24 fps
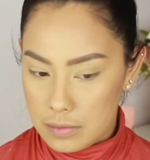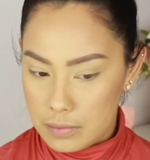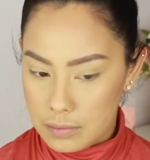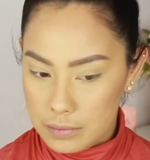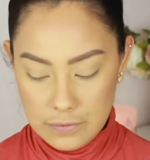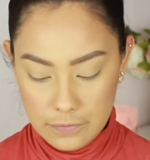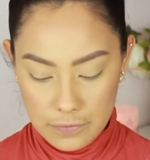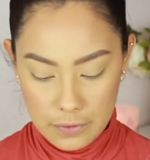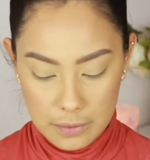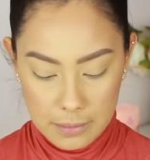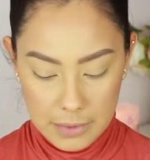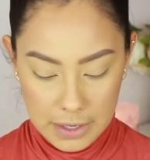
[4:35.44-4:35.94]

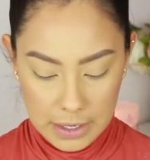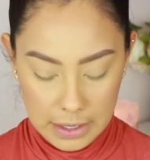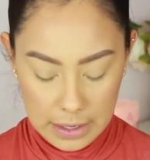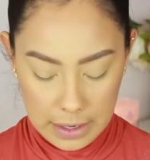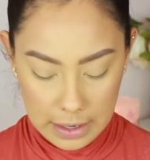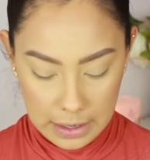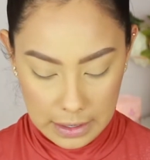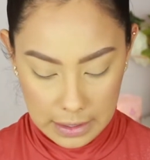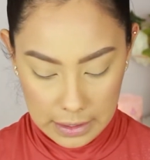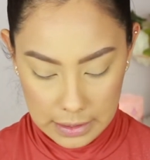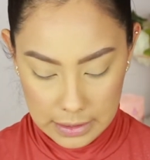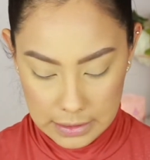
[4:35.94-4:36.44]
And for my
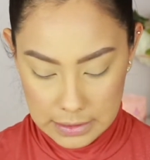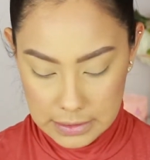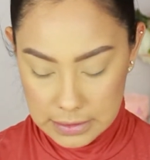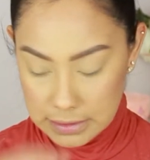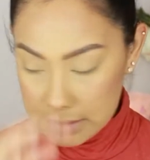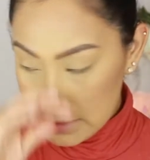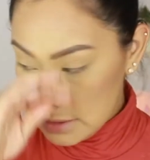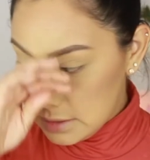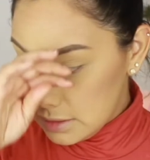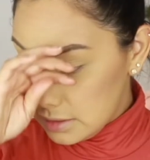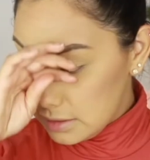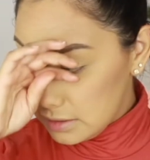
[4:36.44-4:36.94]

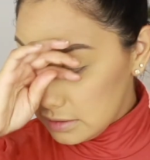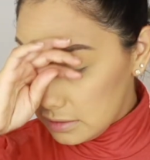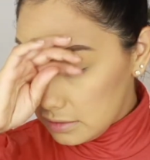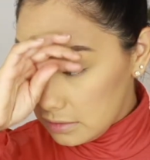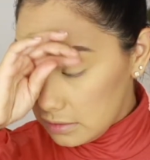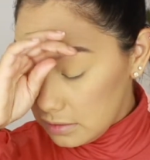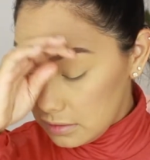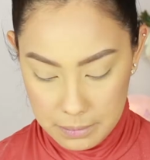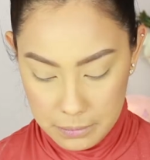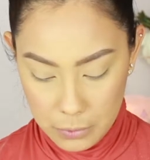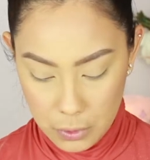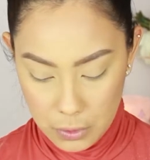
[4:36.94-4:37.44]
eyes,
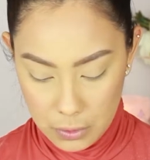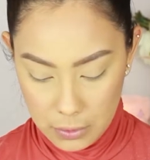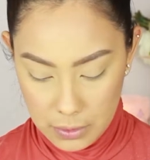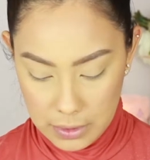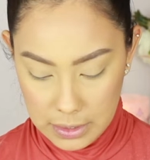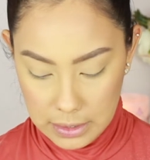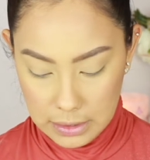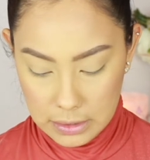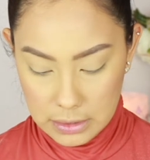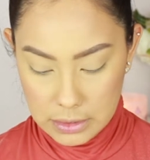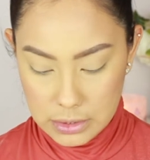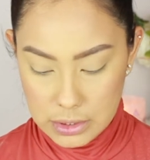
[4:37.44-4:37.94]
I'm
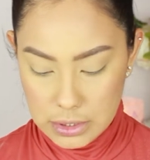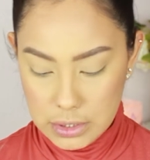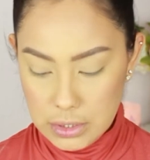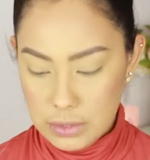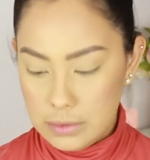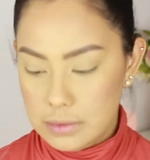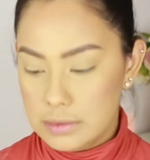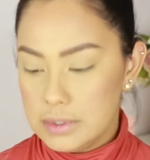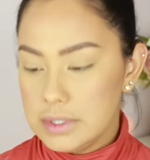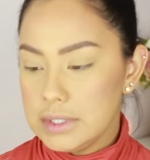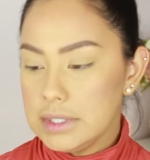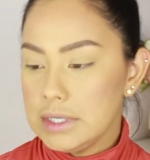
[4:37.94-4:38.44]
going to
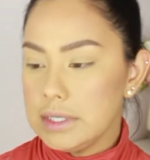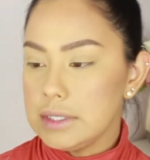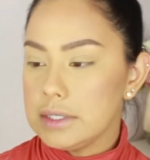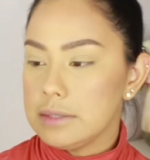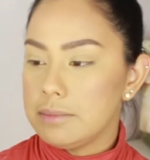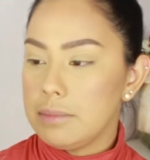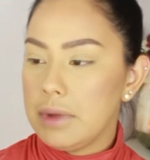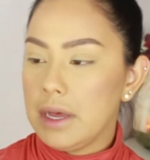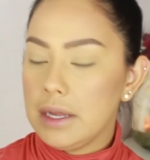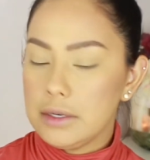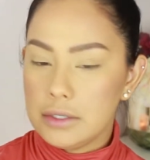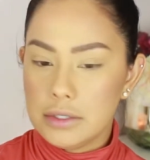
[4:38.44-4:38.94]
use this
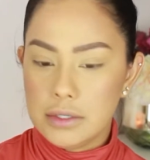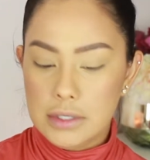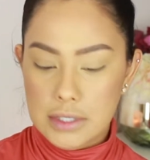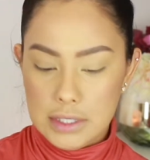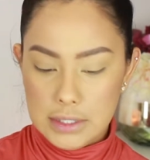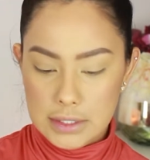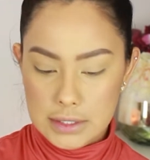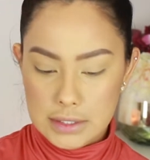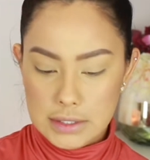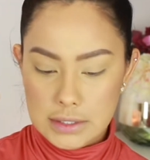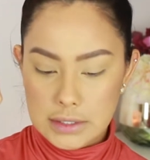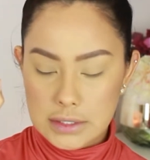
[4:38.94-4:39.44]

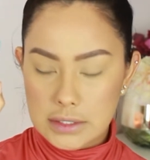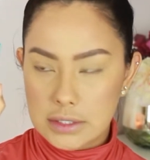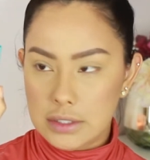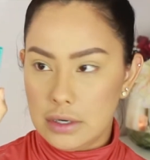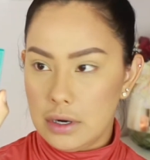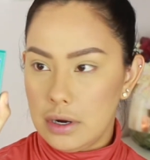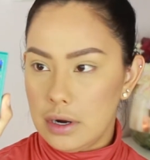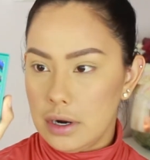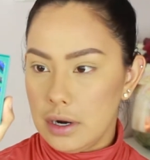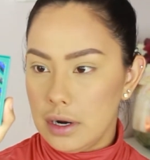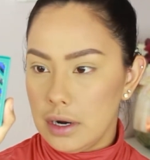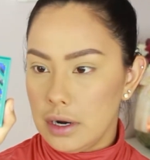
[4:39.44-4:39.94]
Patrick
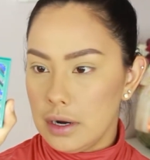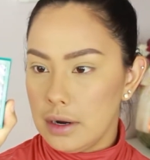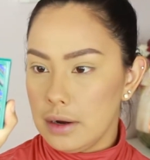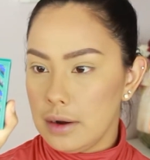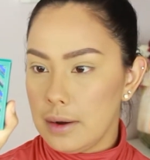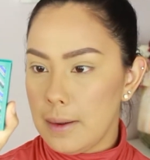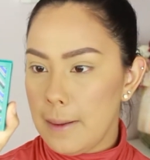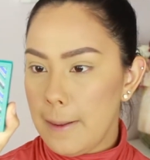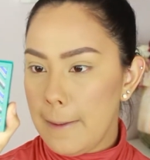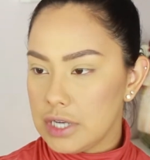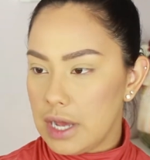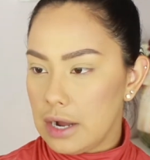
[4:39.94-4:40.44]
Star
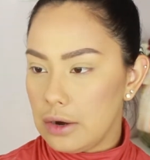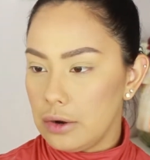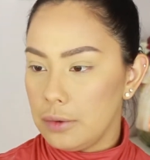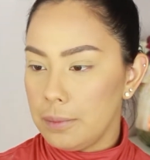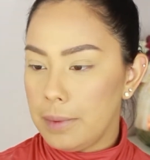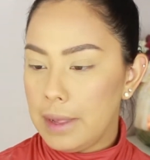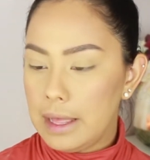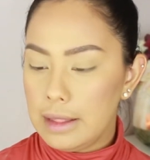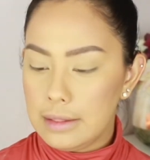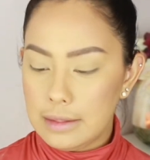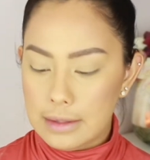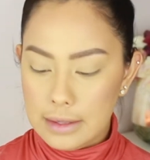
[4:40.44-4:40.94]
shadow
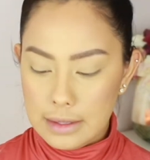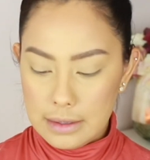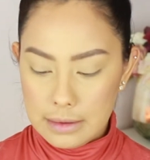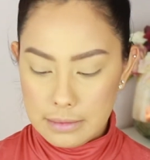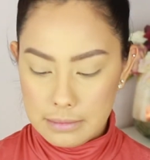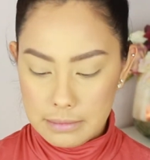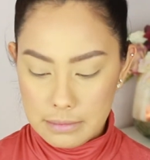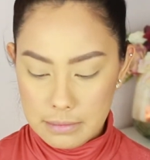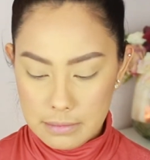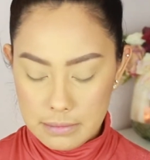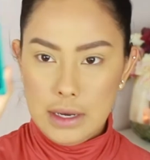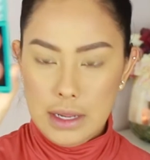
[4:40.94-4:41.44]
palette.
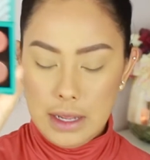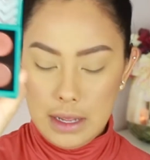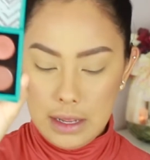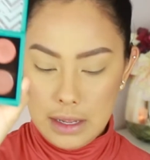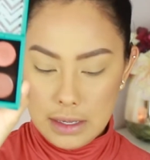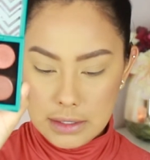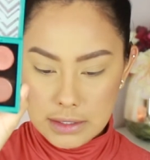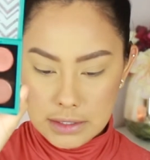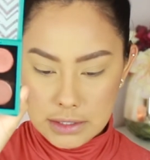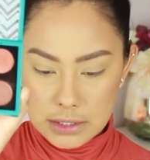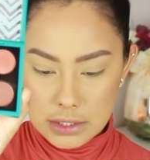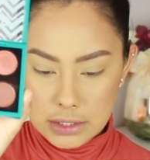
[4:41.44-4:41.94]
It
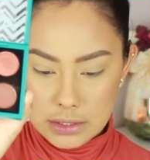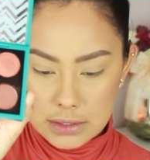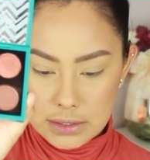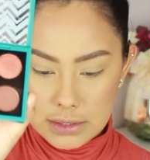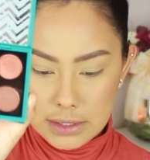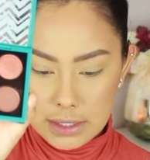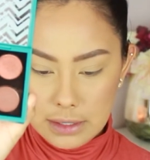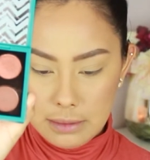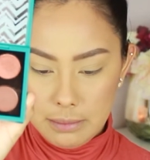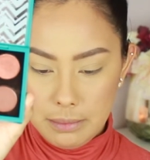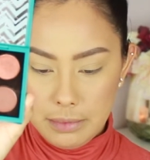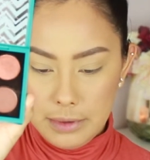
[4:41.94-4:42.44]
has just
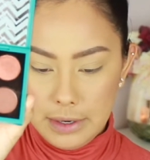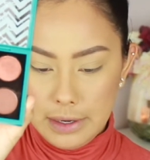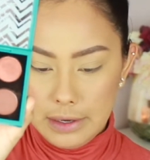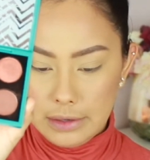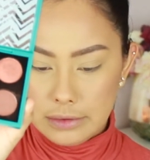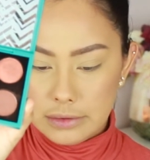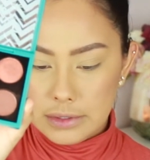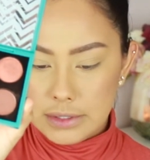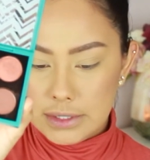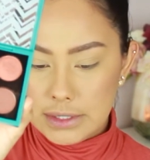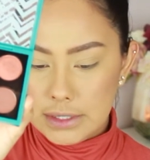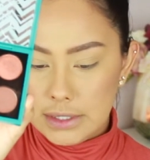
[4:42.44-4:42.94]
like
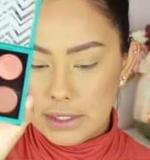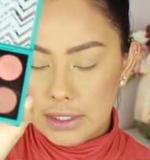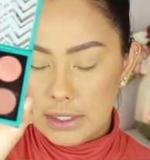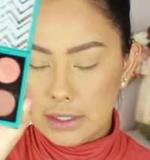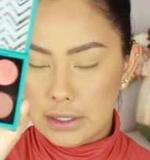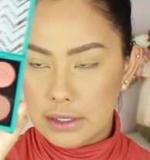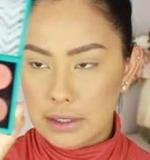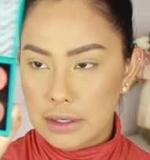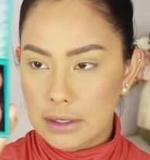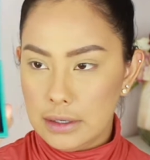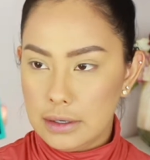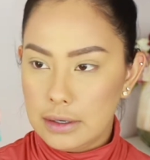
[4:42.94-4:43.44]
browns in
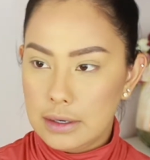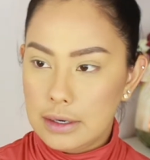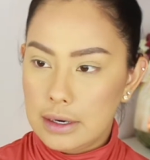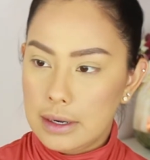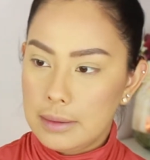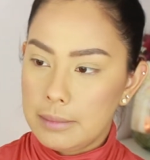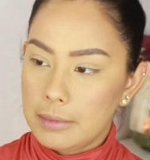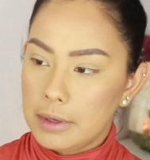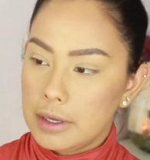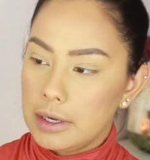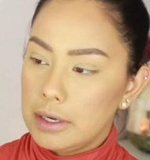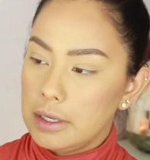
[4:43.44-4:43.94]
here, and
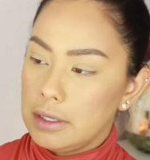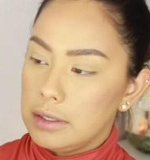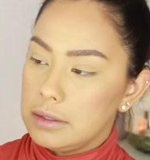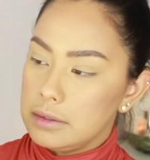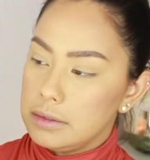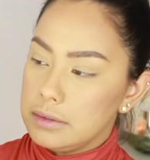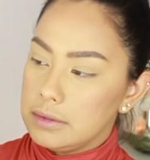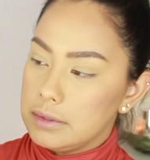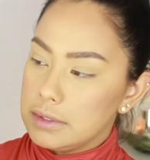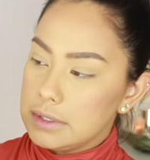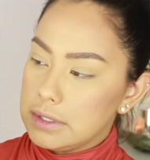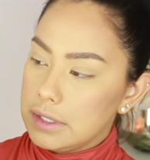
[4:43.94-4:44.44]
I'm going to
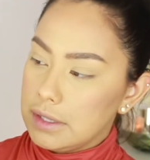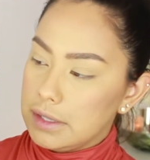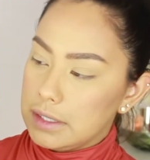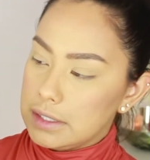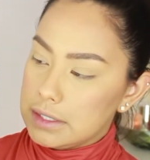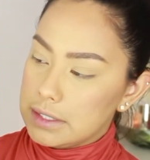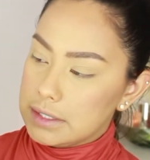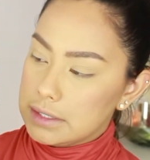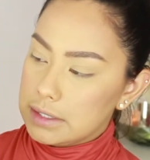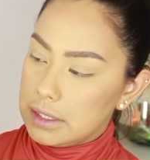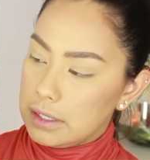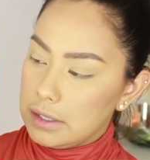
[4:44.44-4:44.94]
use
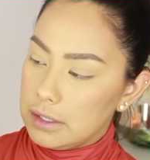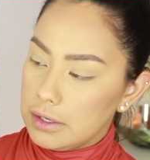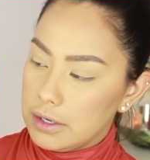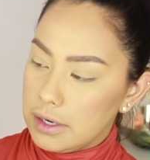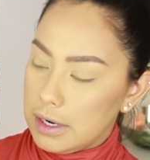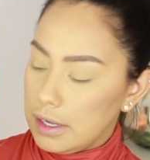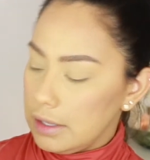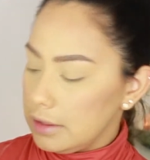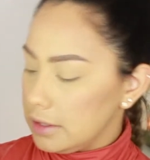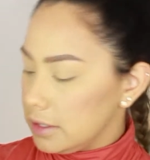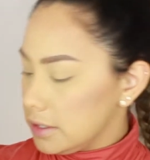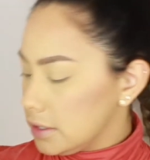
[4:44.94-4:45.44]
this color
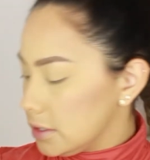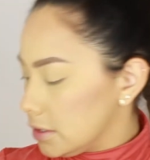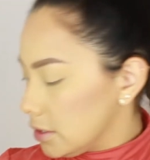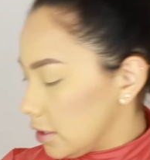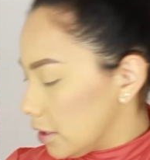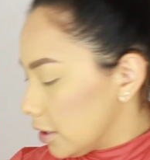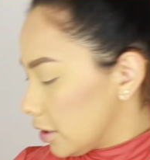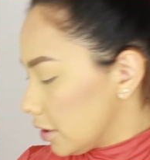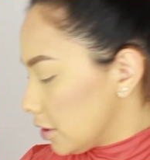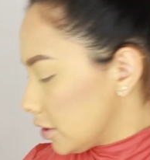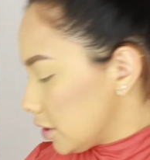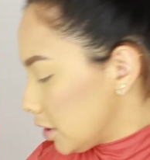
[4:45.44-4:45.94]
and this
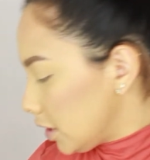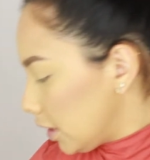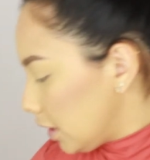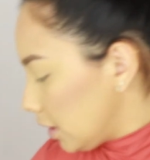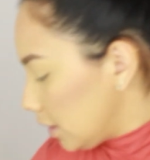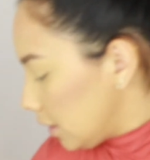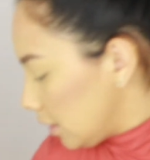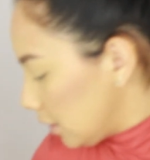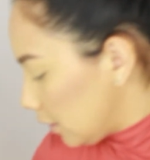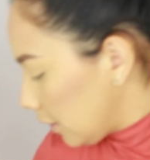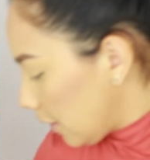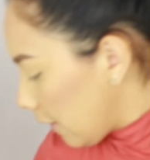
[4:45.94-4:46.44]
darker
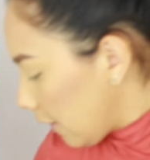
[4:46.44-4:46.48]
shade.